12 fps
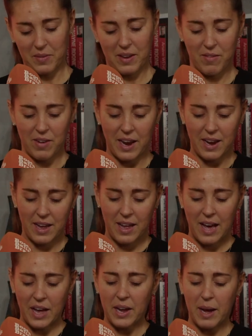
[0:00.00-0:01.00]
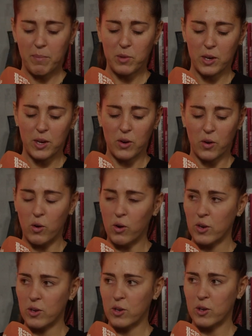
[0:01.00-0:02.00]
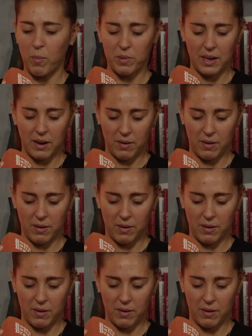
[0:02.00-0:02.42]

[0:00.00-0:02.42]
Right. Hannah Hampton or Dom Seller?